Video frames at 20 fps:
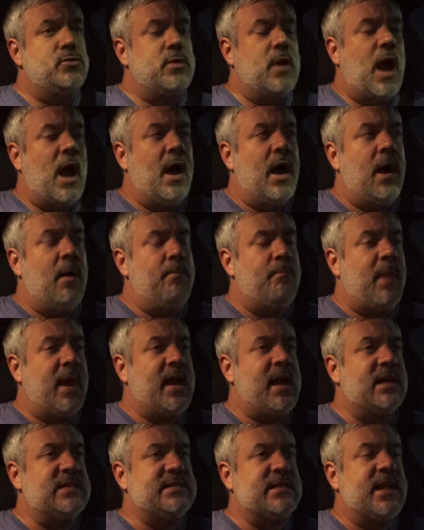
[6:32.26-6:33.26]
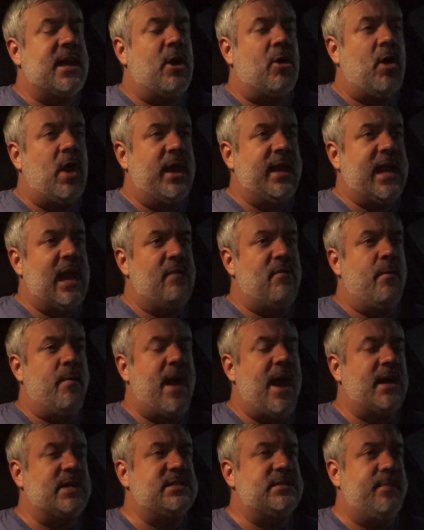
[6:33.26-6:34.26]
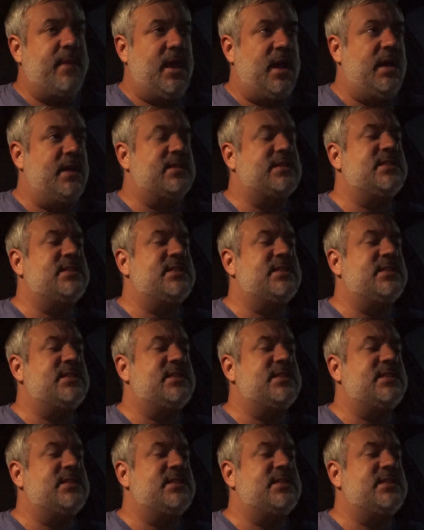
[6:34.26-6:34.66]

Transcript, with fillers: my cousin Caroline gave it back to me.